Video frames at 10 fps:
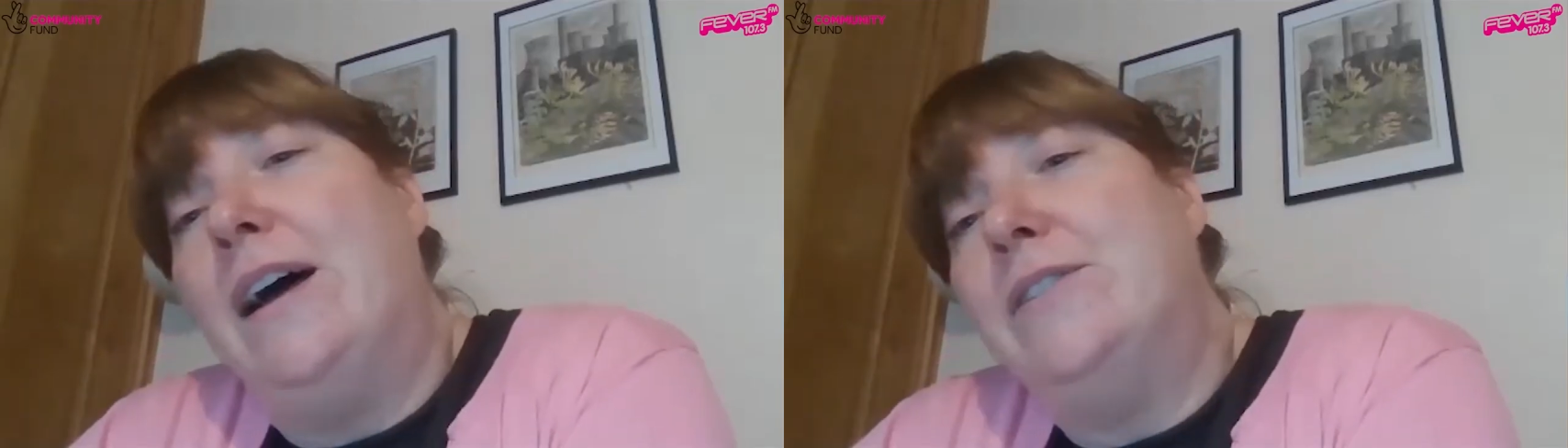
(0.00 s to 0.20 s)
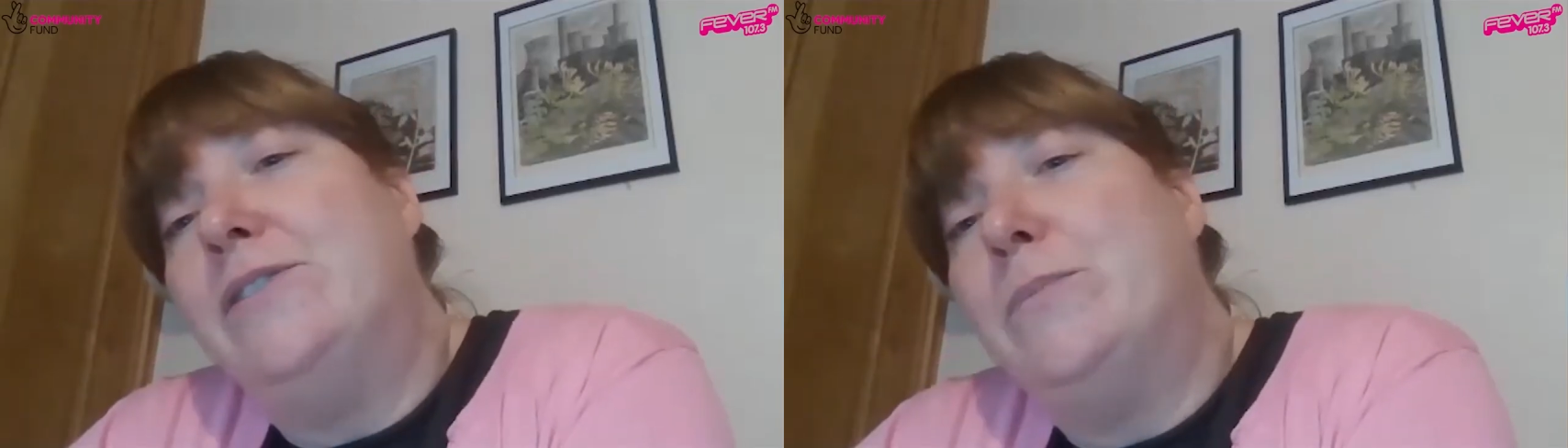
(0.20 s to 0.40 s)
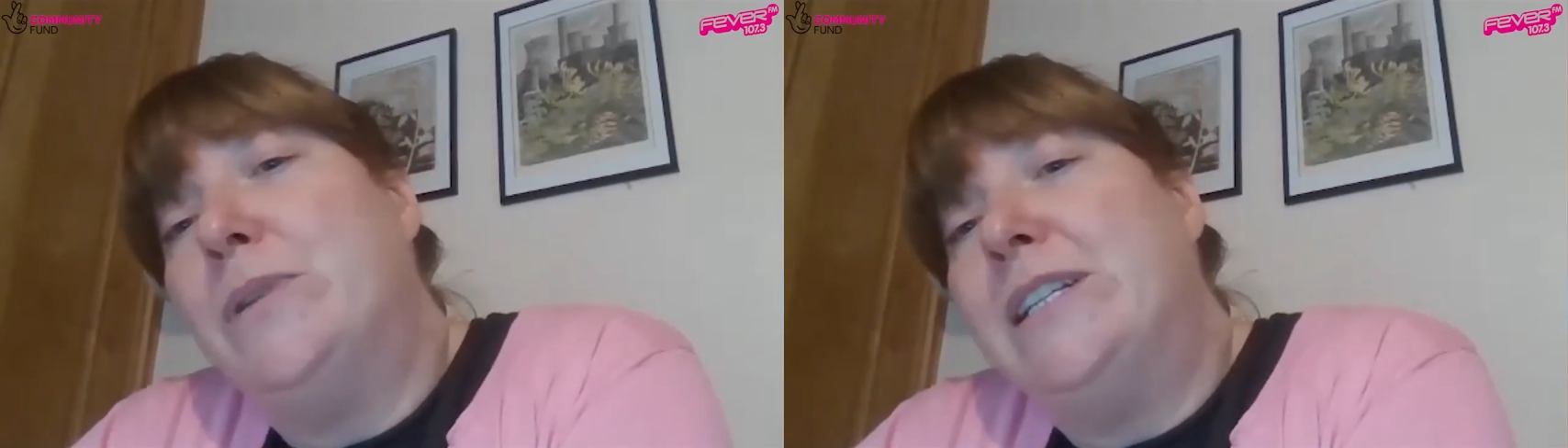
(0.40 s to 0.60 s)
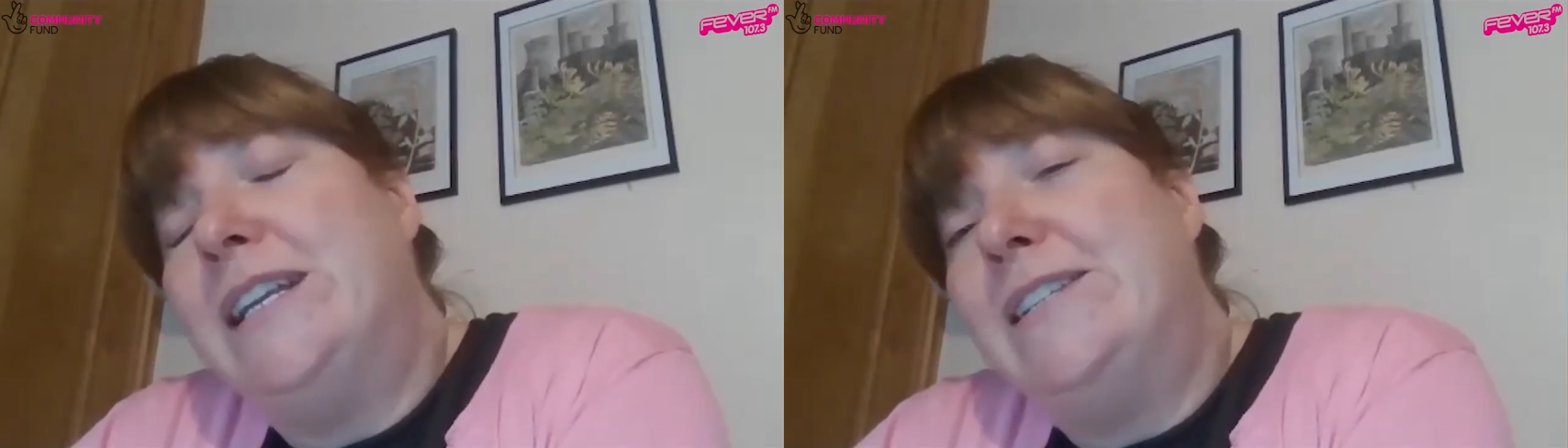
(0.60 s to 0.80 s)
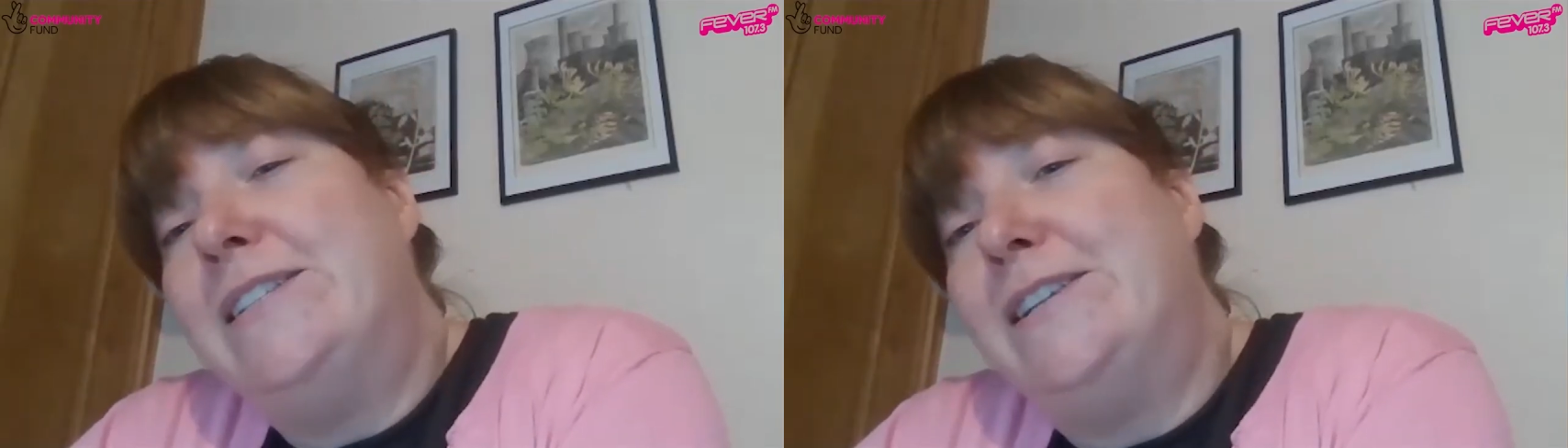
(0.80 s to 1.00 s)
and somebody
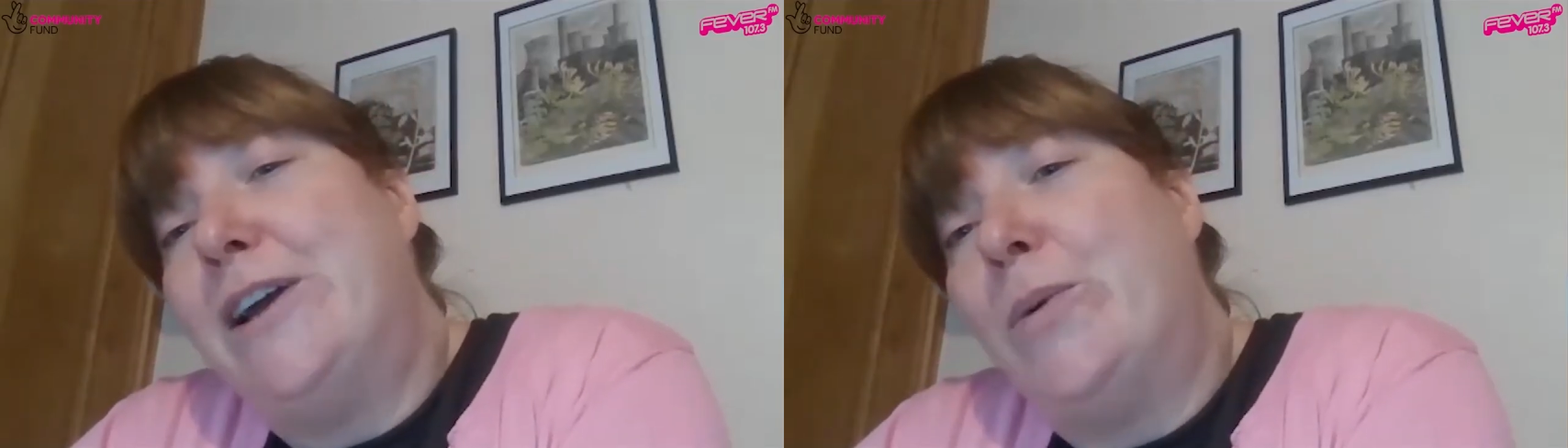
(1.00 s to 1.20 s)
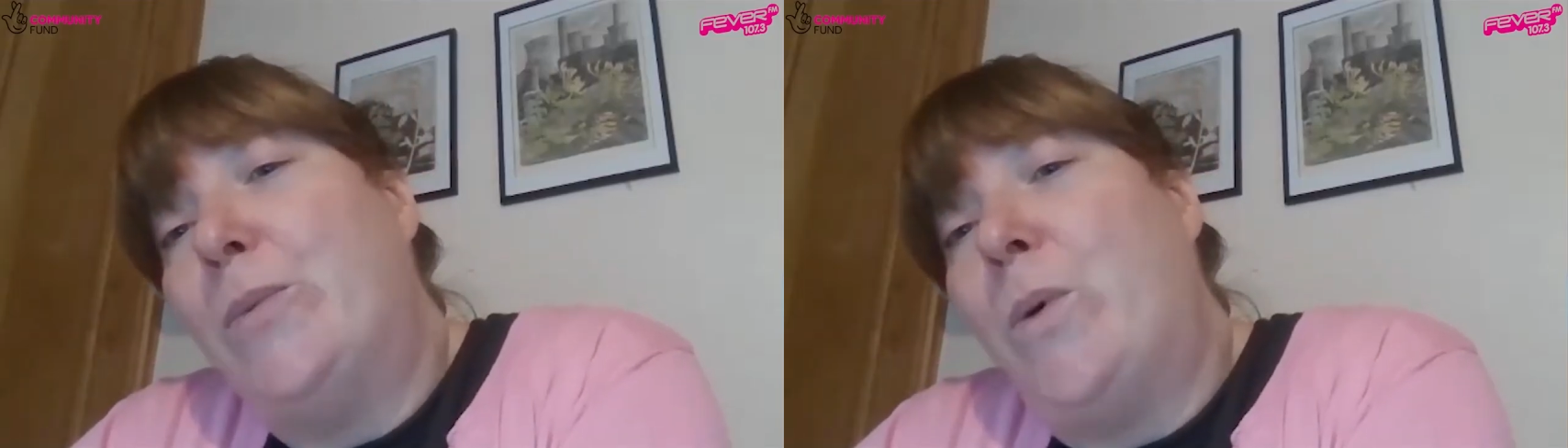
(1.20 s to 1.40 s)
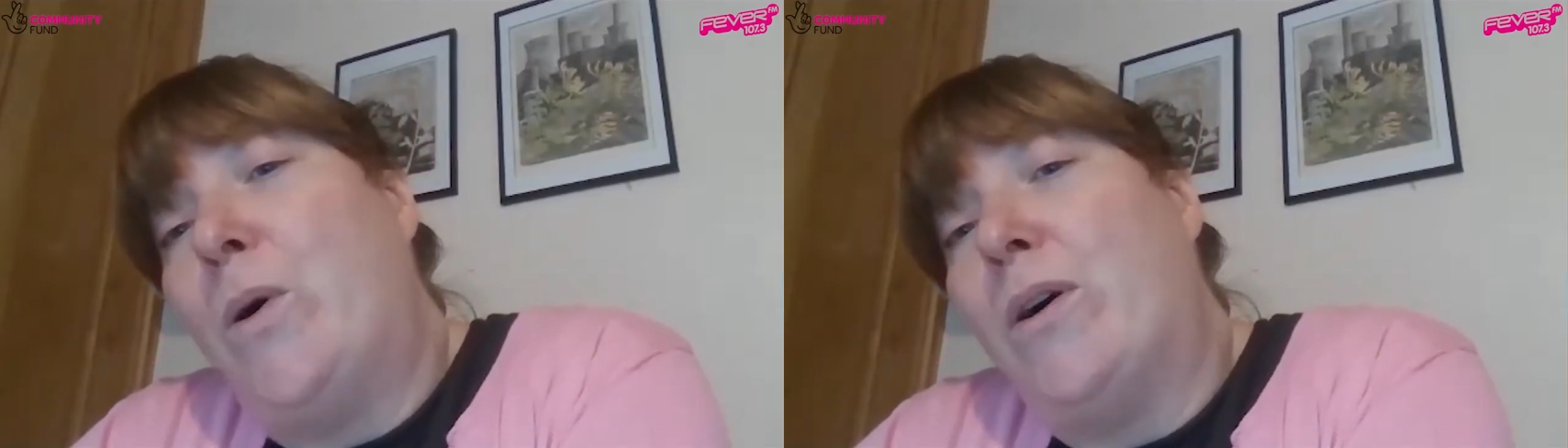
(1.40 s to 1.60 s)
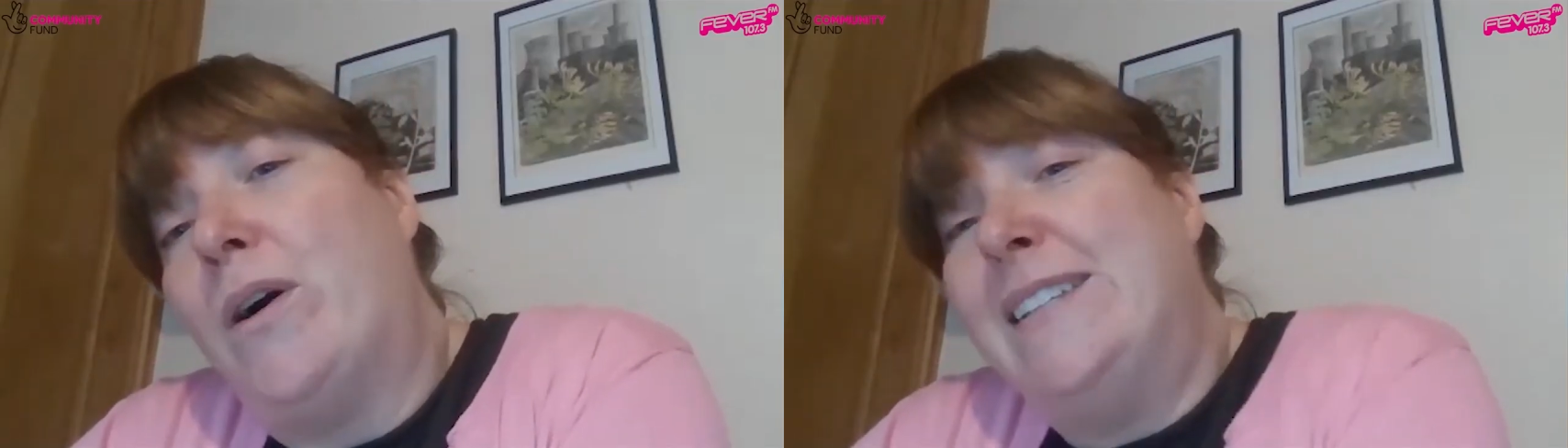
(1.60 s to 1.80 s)
needs to know what